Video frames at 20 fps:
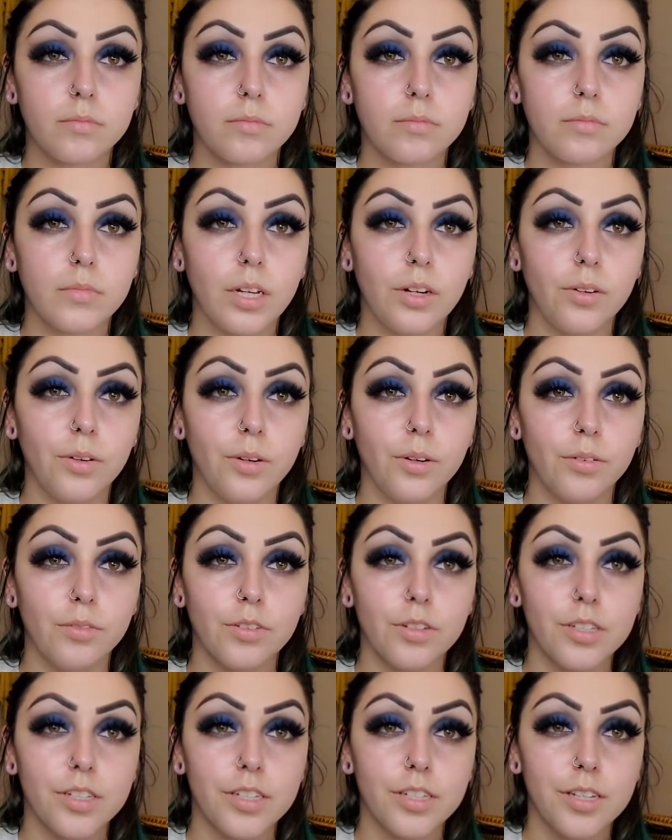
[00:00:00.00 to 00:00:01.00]
I don't know if
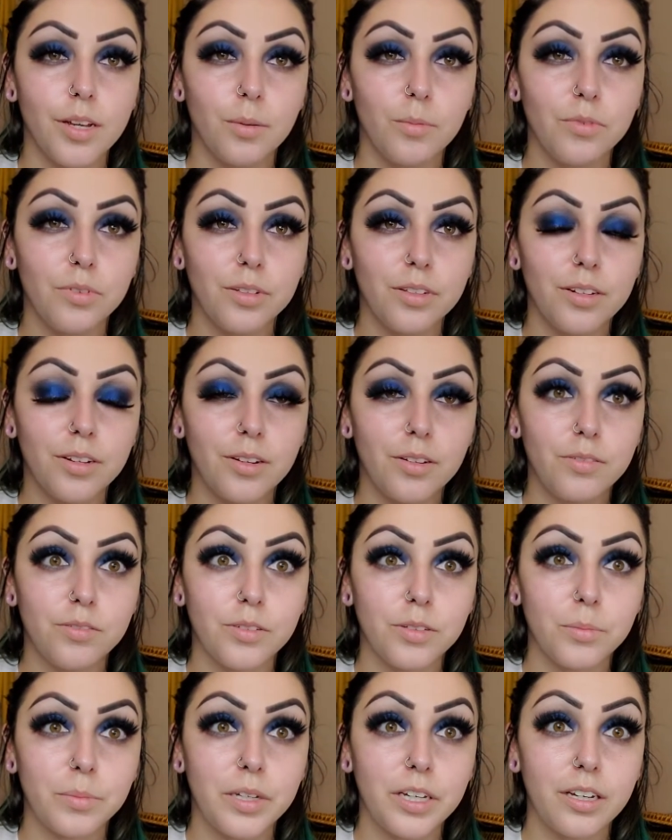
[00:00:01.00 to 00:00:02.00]
this is helpful at all for
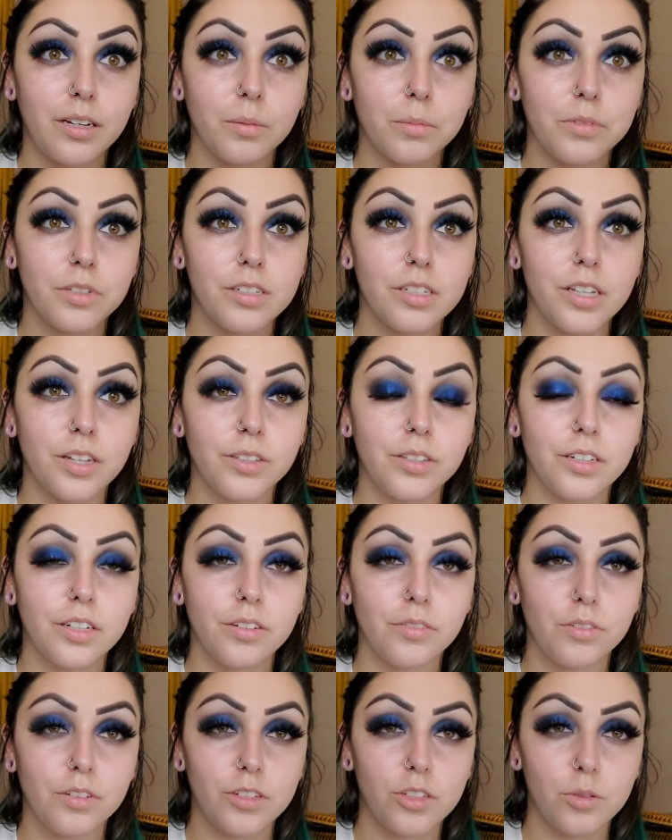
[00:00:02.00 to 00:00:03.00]
being able to tell the
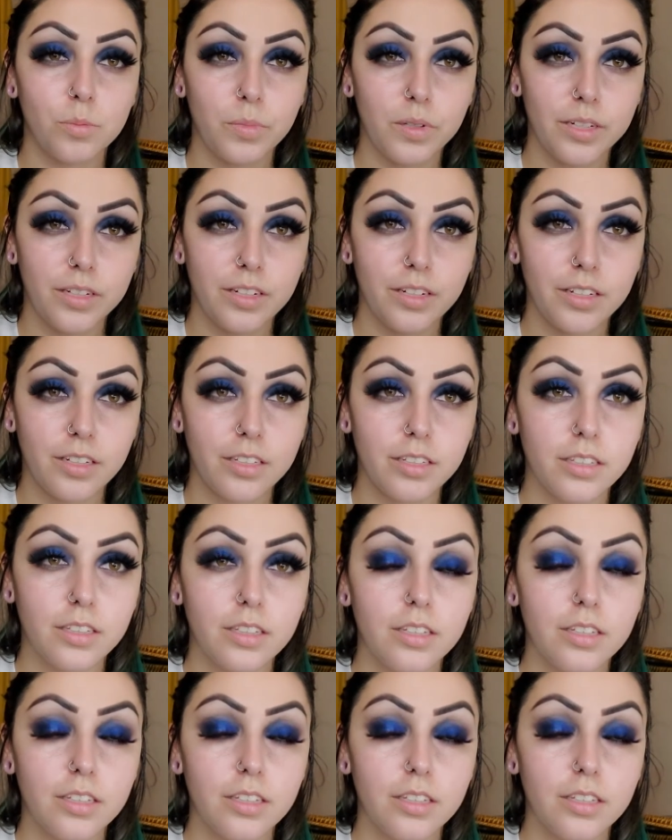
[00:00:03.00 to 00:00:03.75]
difference, but it